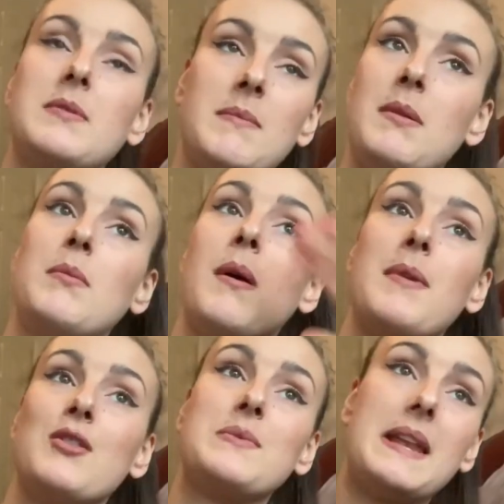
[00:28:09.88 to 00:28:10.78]
some people might be
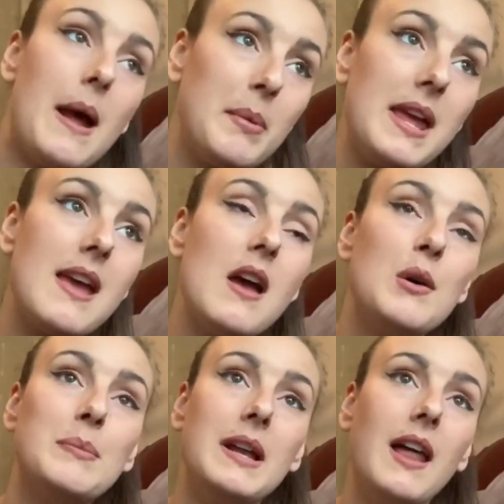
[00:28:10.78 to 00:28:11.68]
100% happy
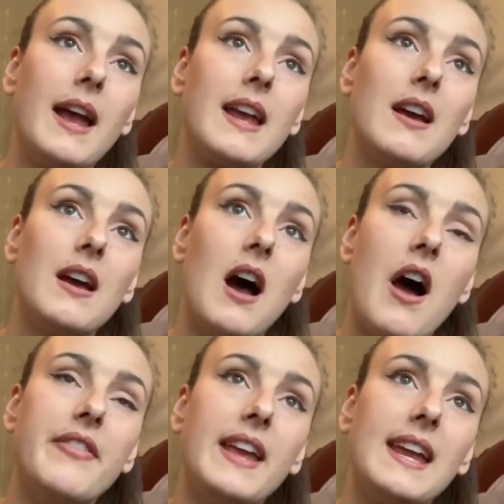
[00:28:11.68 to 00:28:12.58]
but like
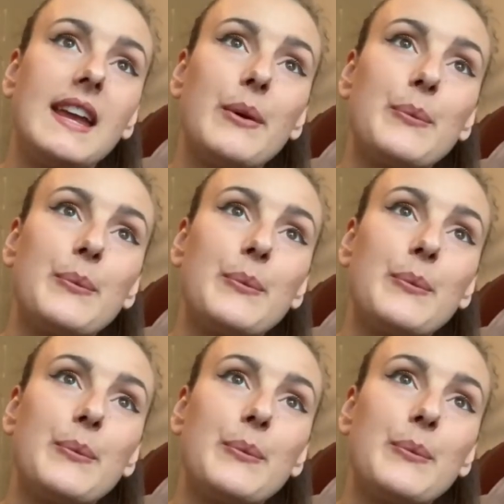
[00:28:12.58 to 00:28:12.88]
I think